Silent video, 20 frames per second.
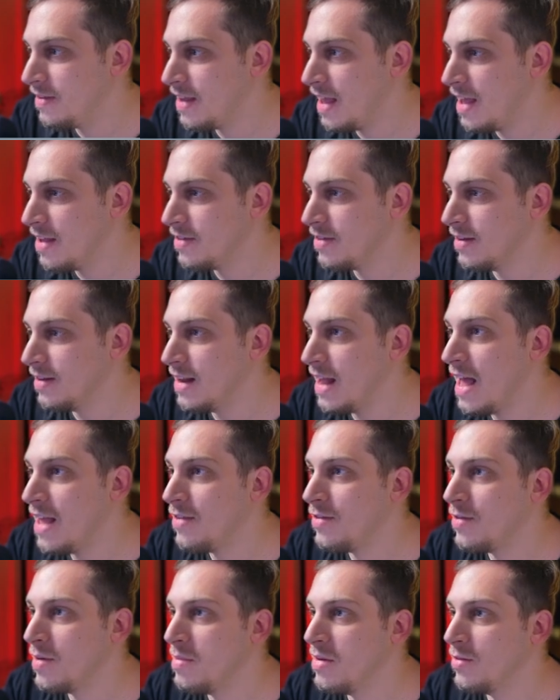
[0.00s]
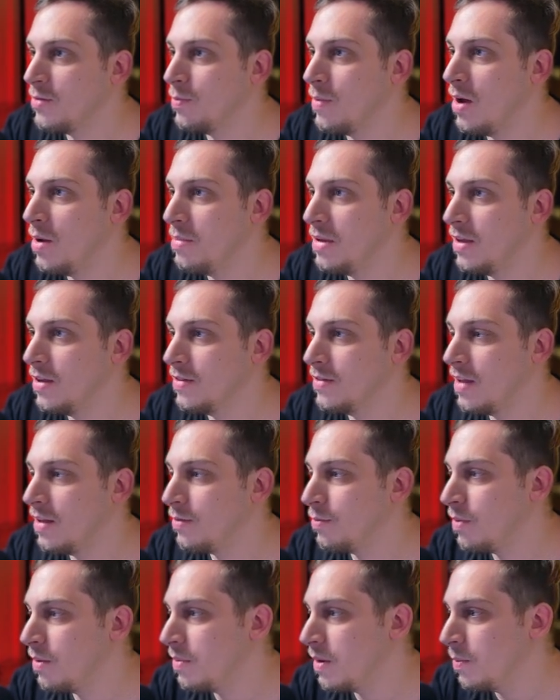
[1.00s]
this as the last frame as well, because
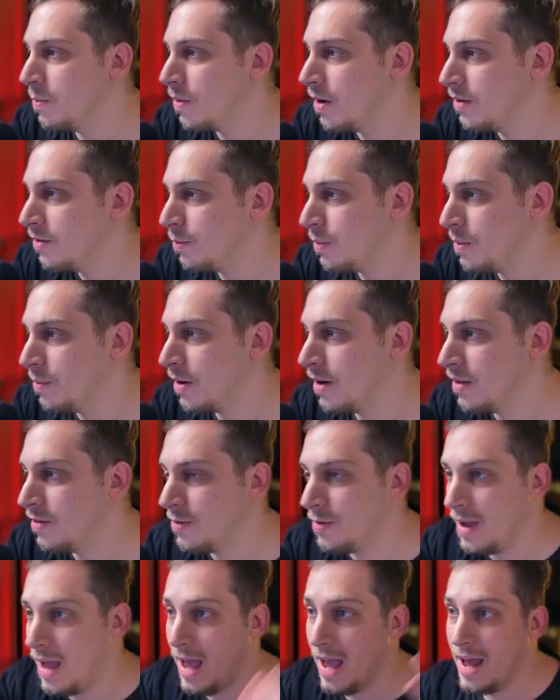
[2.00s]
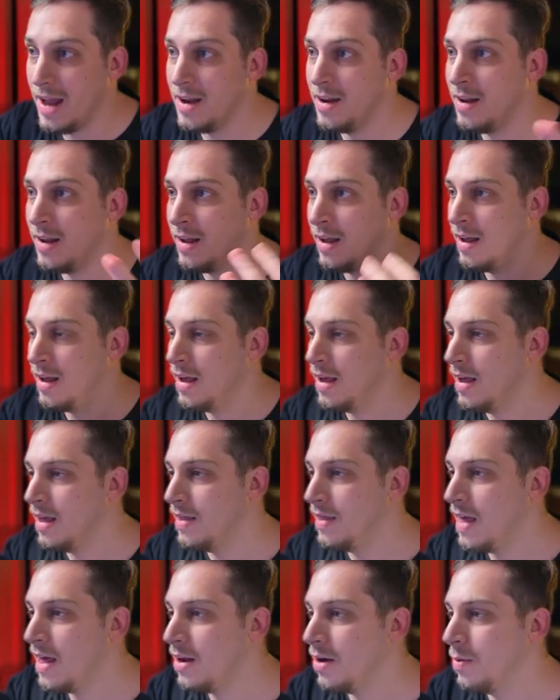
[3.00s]
that's what we want. We want it to end
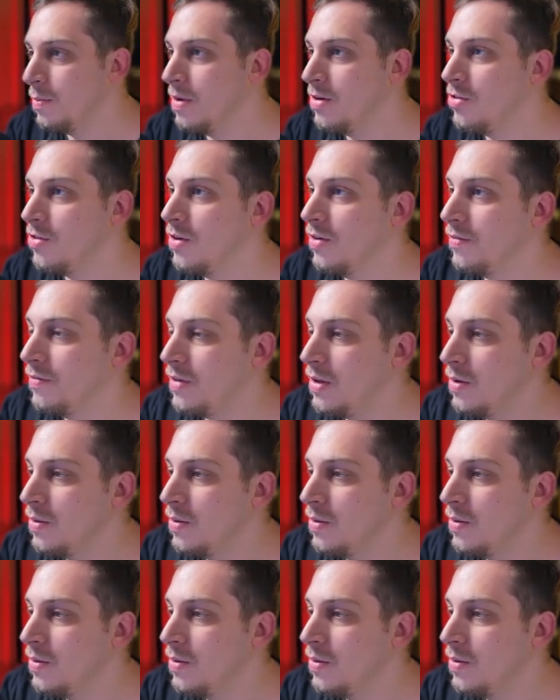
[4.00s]
in that original